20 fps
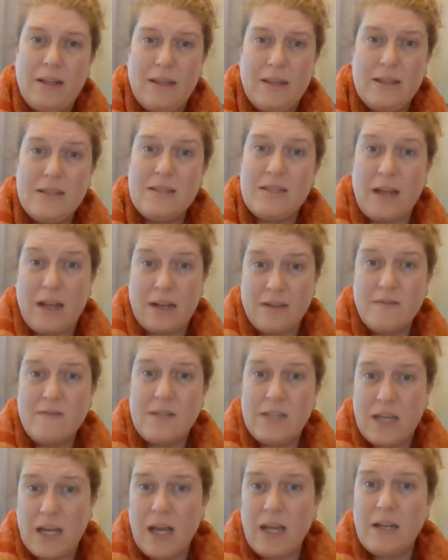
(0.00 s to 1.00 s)
the set of
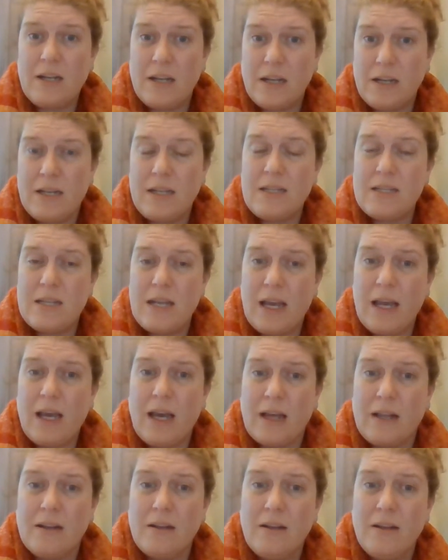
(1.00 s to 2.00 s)
10 in his
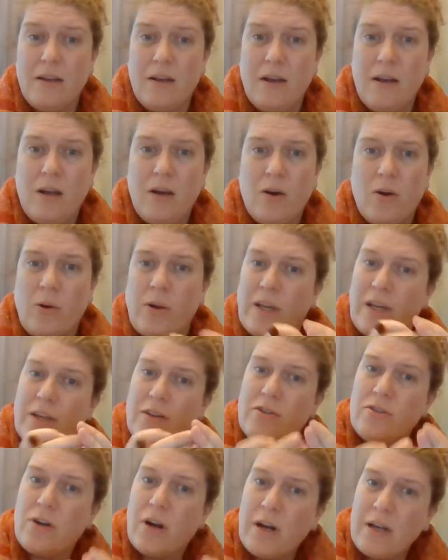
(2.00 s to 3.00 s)
hand, or you can
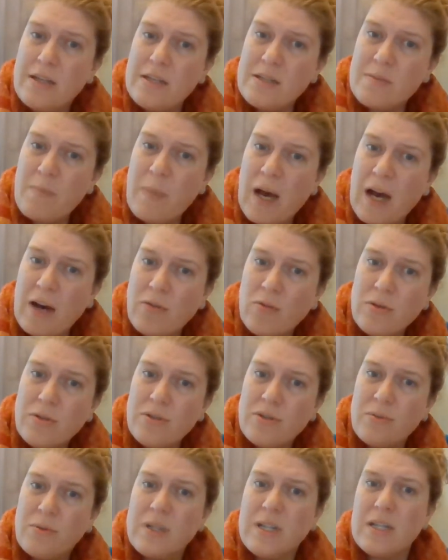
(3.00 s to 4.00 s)
draw his
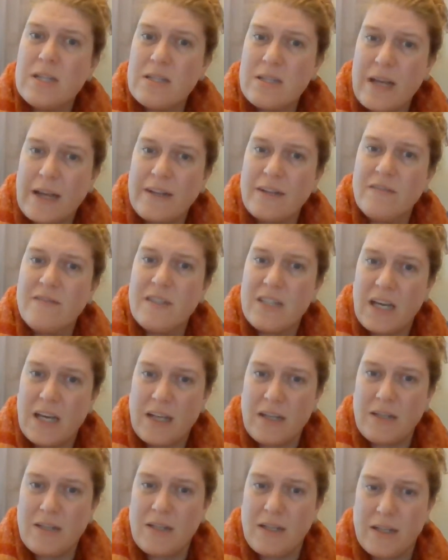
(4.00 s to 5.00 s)
pouch with a set of
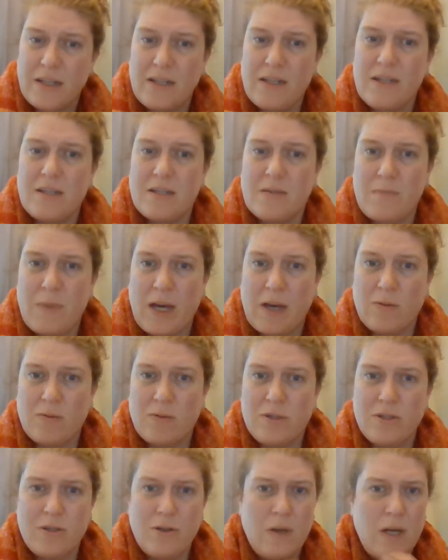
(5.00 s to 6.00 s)
10 in his
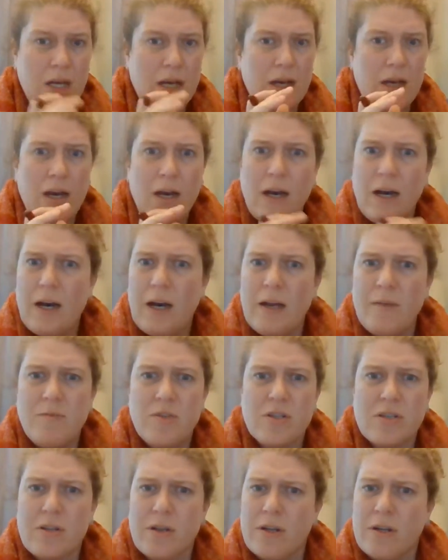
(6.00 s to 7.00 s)
pouch. I'm
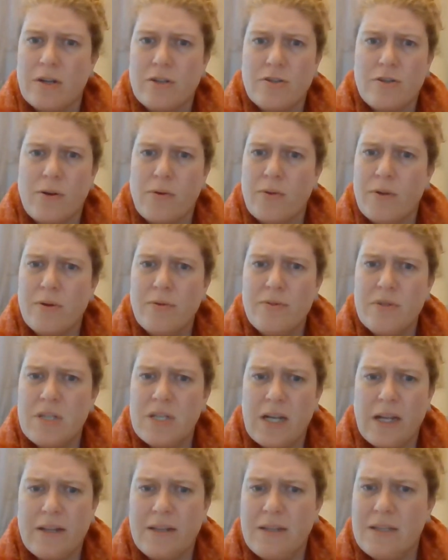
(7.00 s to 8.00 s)
just going to show those
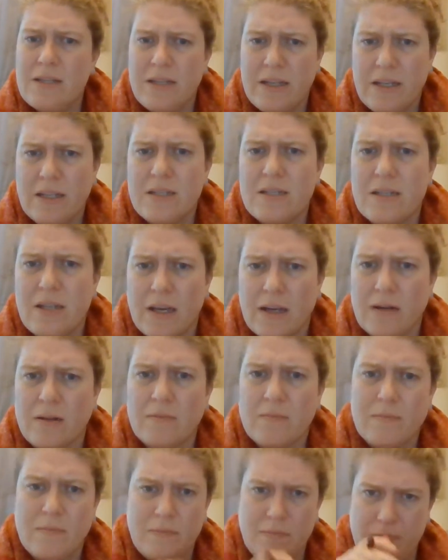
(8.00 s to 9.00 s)
10 seeds there.
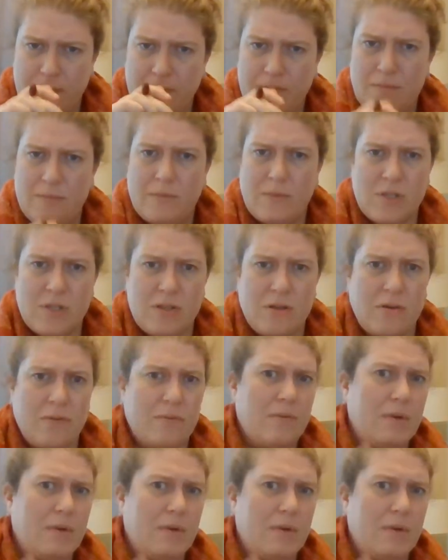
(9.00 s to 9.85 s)
So